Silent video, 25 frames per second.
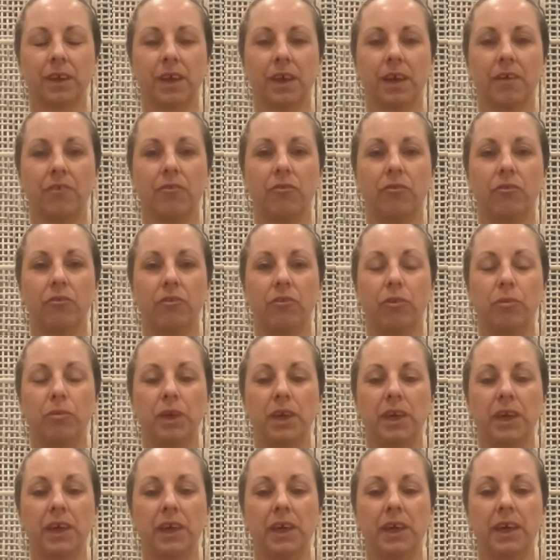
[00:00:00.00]
And from
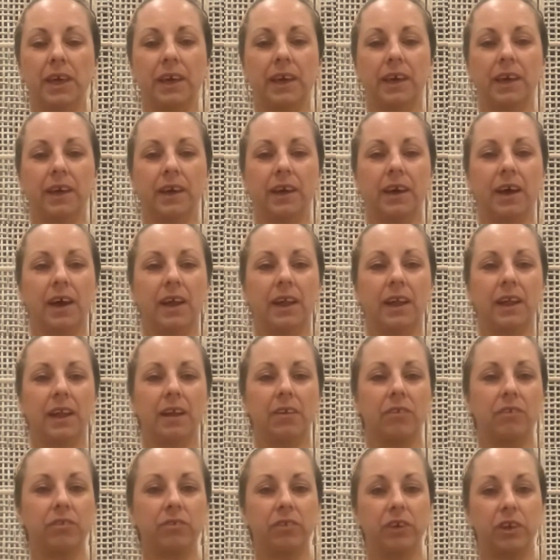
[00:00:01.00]
here, I'd
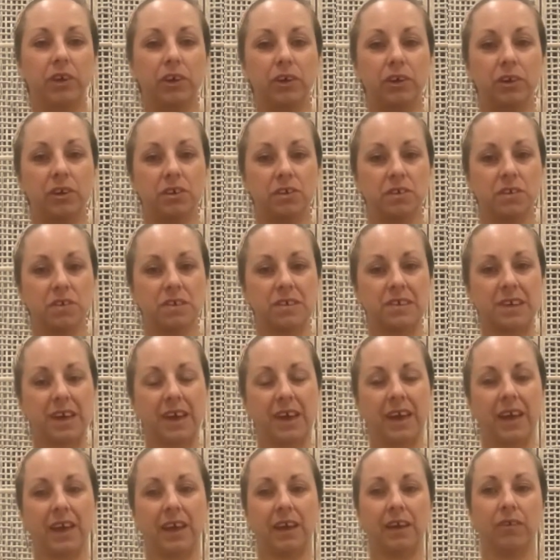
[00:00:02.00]
love for you to just
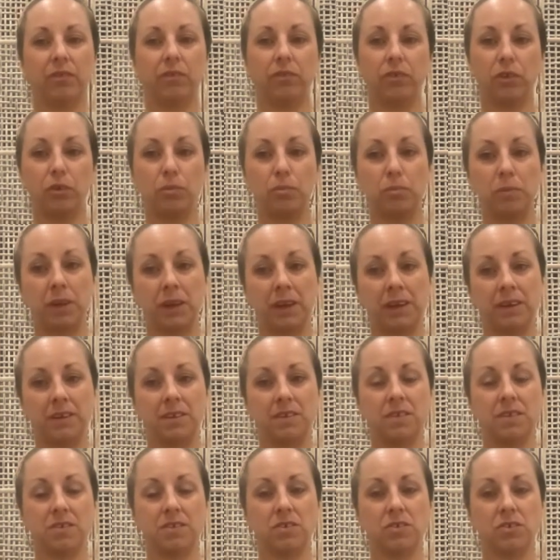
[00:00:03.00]
take a few
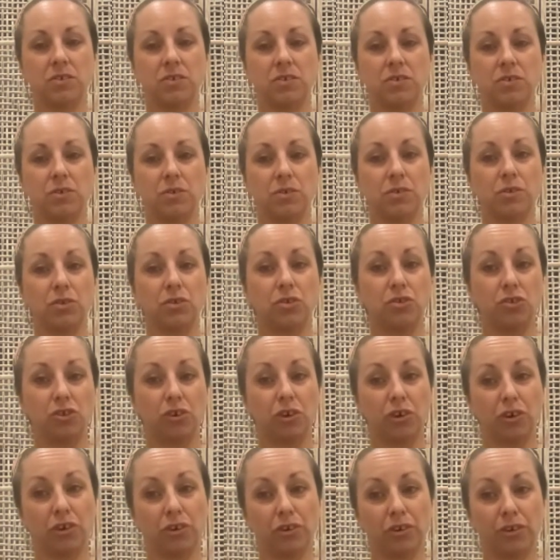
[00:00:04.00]
minutes to
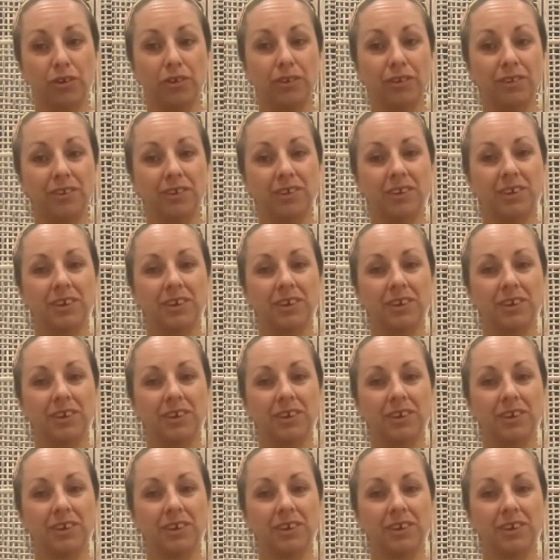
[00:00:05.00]
journal